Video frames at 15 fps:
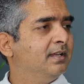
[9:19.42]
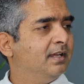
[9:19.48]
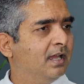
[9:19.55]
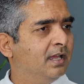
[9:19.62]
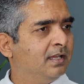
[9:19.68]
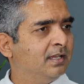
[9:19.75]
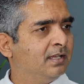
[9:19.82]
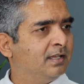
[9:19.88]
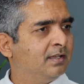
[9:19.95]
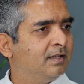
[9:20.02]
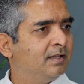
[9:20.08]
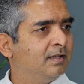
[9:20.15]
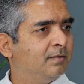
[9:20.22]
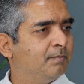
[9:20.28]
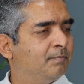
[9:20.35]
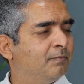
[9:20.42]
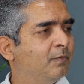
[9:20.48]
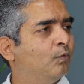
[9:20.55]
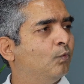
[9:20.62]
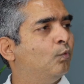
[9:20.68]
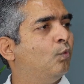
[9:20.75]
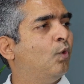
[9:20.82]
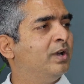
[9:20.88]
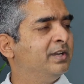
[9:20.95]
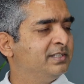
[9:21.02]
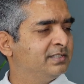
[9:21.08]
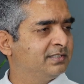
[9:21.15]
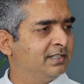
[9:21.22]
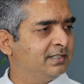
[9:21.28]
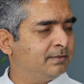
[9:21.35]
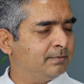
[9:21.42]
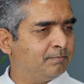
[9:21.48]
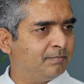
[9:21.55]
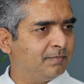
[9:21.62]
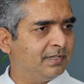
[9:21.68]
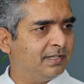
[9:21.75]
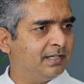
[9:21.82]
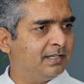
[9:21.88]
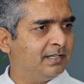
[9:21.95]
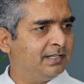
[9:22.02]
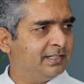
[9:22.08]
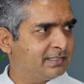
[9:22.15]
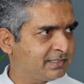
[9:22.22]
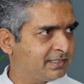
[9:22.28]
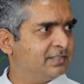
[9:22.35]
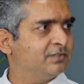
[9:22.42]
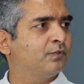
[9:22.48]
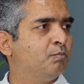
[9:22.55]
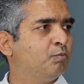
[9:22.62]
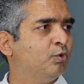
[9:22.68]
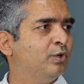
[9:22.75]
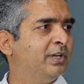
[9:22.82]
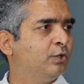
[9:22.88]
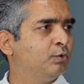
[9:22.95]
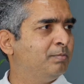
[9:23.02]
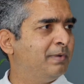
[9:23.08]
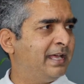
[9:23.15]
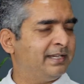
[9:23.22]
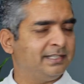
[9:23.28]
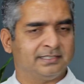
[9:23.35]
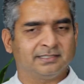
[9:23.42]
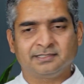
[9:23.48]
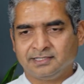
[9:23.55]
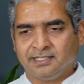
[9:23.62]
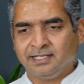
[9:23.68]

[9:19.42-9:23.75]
what is the distance from Pune to Paris?